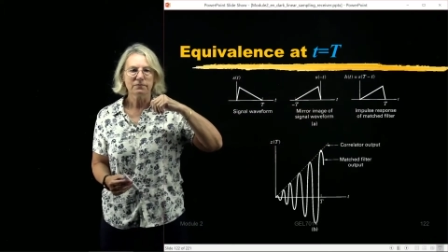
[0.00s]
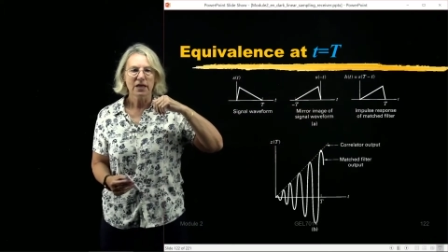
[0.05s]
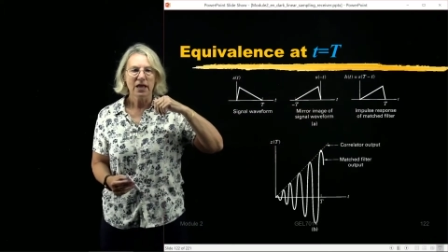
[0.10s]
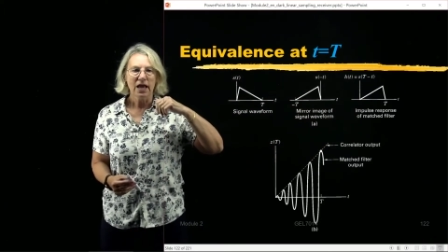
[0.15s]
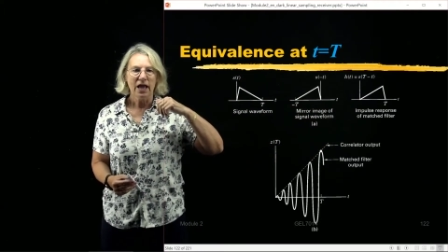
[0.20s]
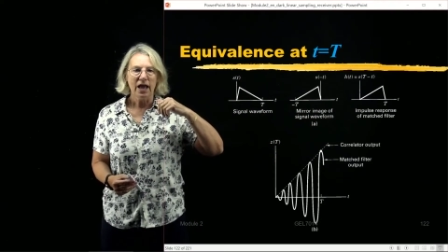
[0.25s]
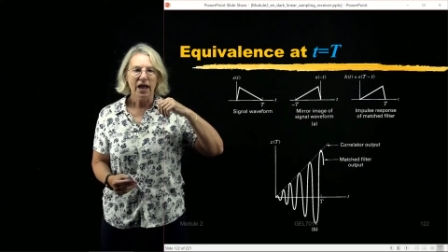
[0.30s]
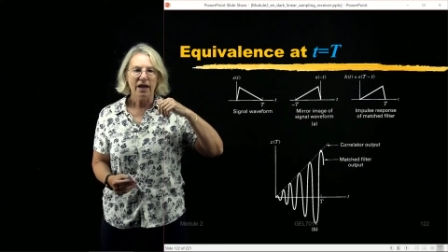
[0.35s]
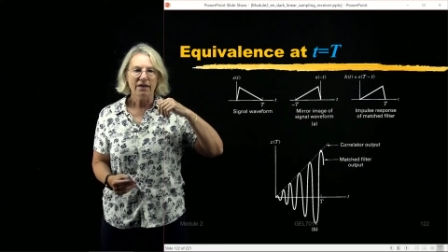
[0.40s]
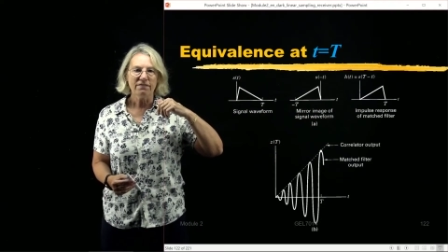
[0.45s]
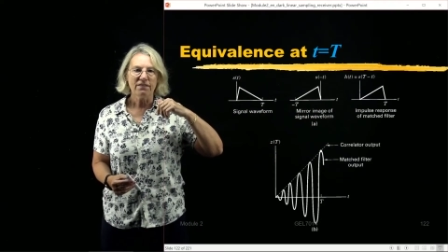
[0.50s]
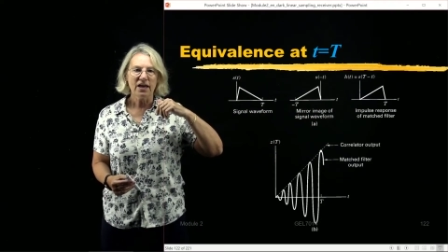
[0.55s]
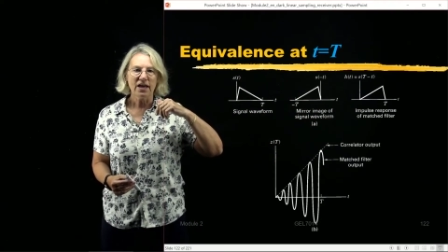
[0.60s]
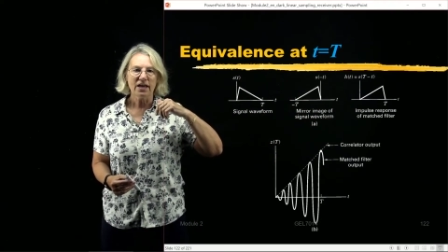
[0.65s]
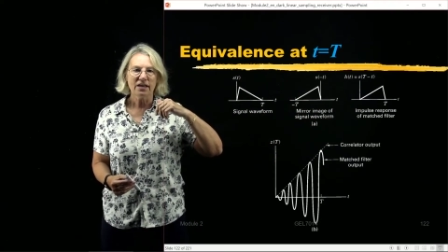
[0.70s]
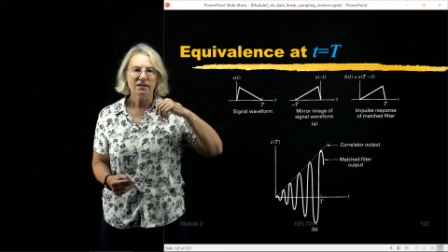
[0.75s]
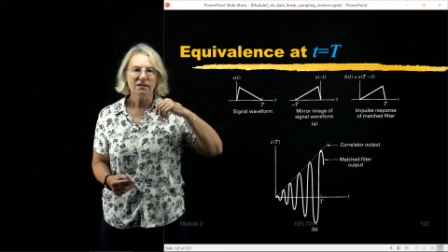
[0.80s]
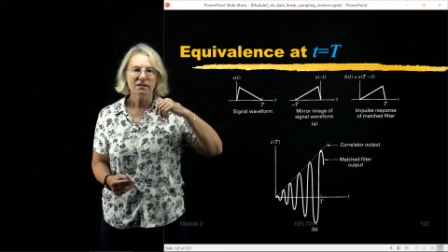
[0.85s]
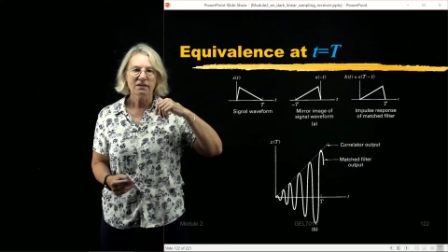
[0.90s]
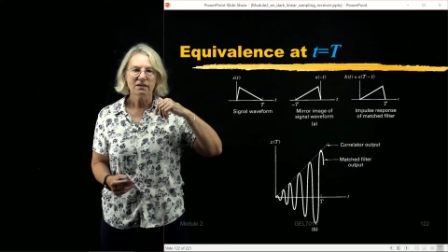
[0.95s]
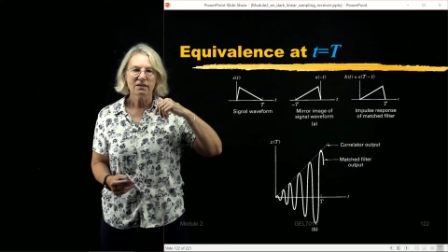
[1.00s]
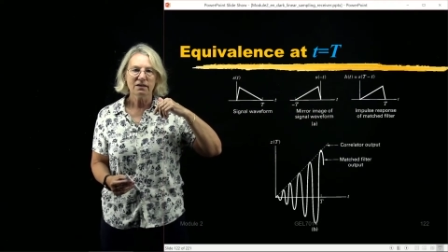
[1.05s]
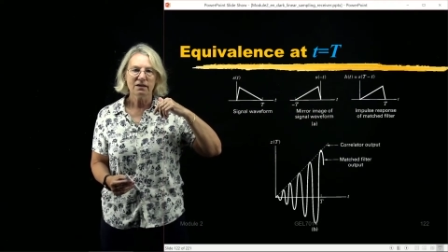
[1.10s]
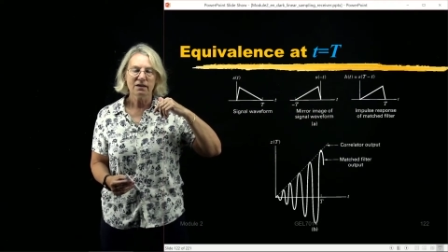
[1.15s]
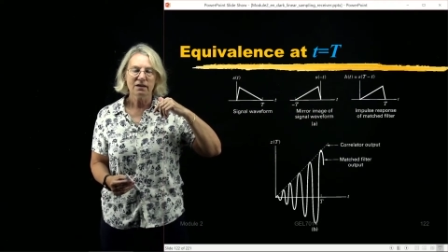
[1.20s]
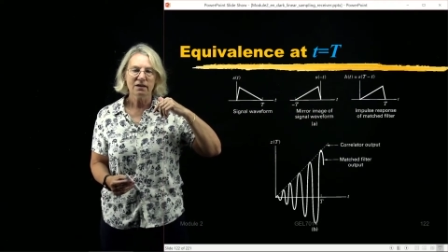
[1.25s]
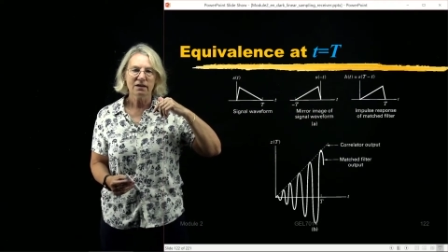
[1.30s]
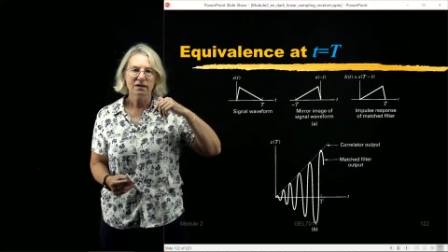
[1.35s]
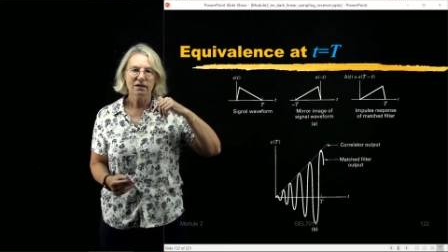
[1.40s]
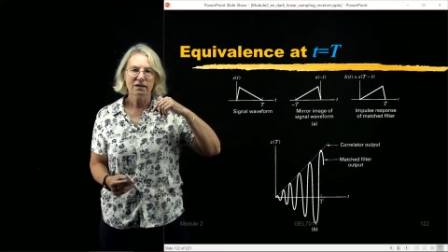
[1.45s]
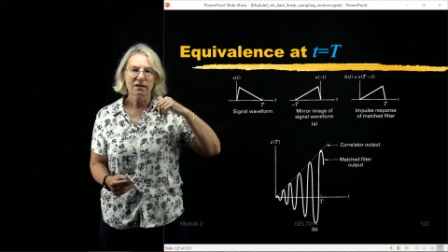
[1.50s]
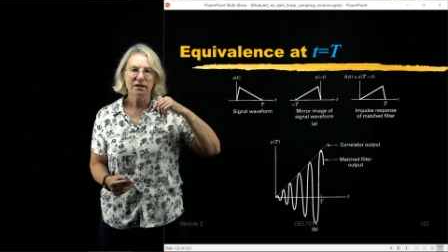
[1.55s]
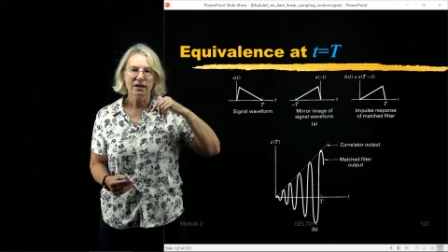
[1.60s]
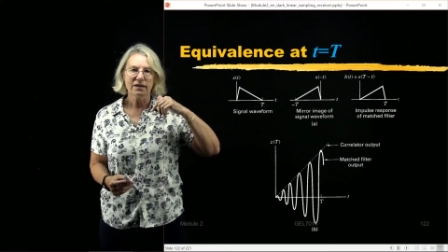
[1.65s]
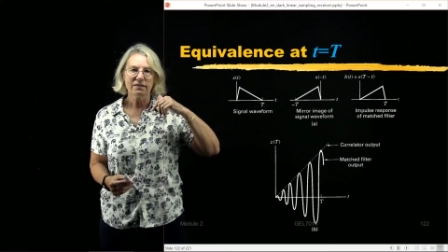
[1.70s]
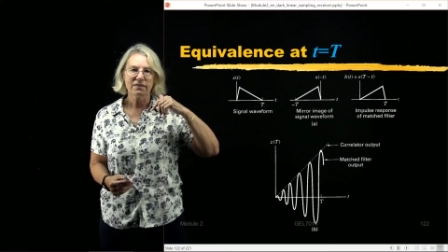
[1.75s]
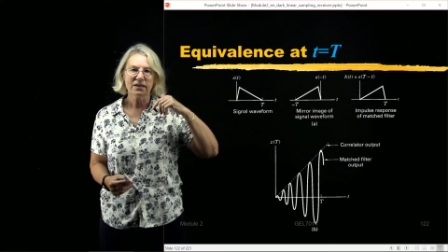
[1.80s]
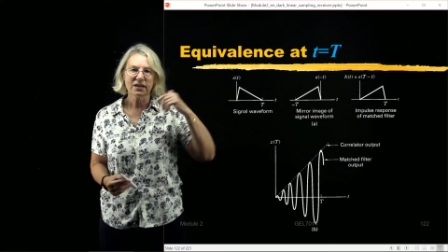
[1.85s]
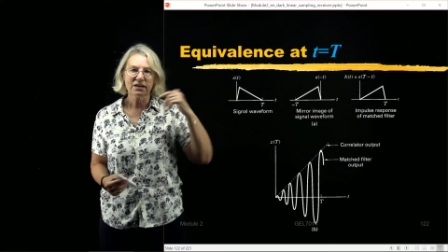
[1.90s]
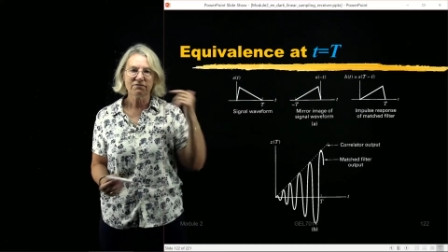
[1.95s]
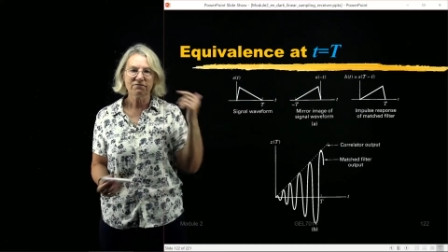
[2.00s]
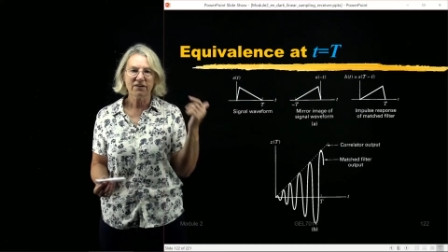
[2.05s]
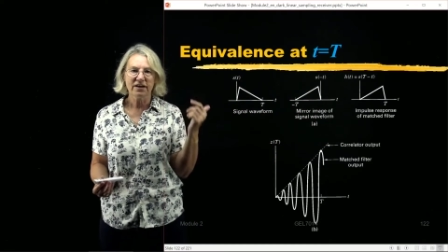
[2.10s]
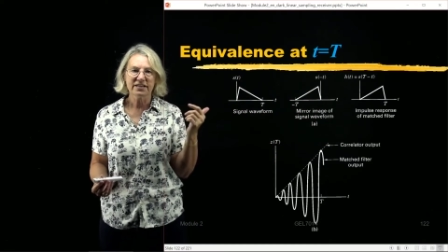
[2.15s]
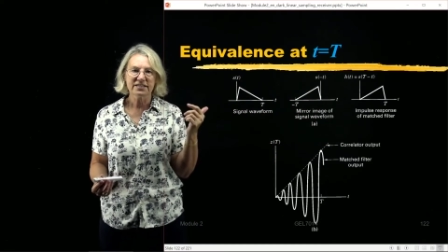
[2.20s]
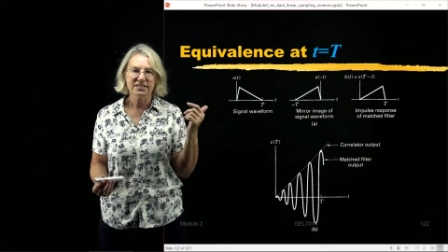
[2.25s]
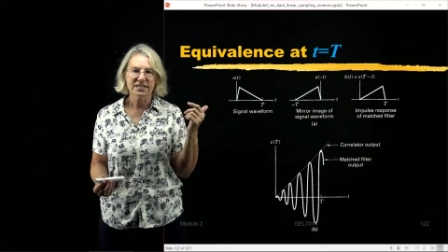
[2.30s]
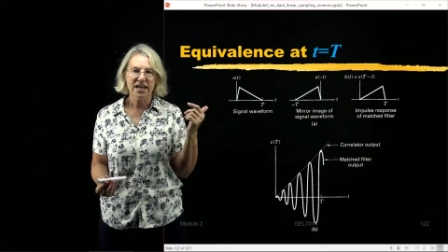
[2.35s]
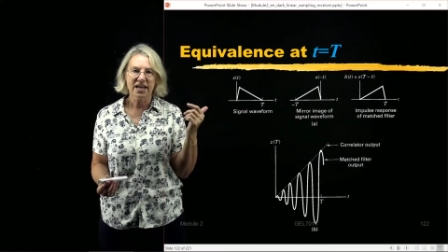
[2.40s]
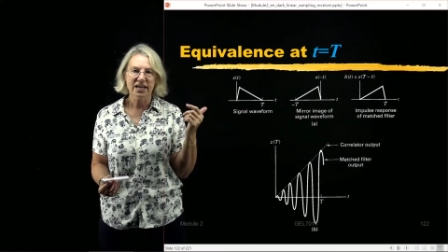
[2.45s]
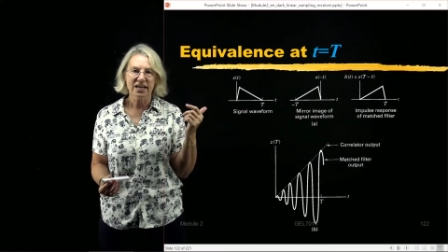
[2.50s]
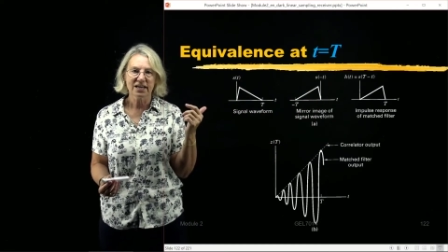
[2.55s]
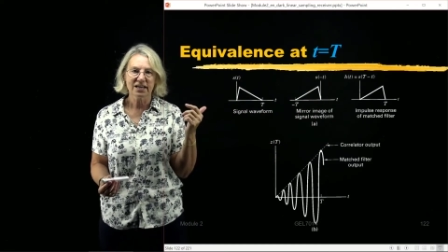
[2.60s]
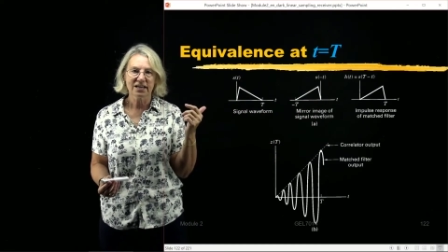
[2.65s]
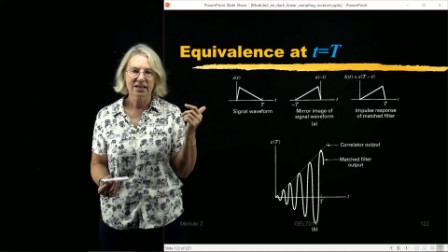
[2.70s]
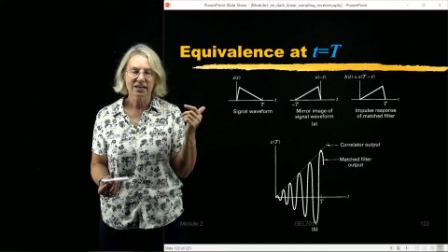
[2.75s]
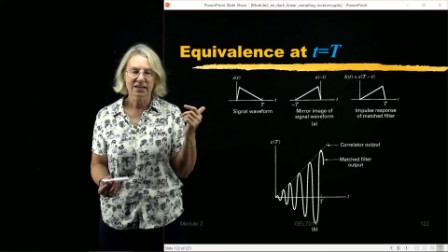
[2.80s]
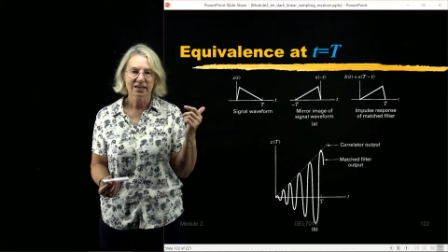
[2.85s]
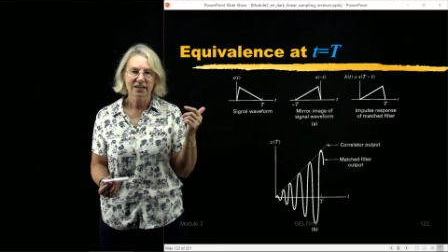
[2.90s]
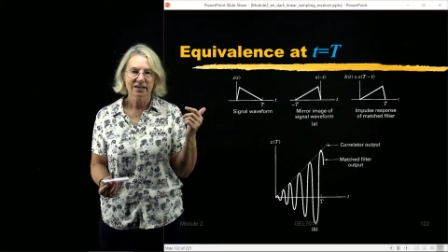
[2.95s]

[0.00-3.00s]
then if I take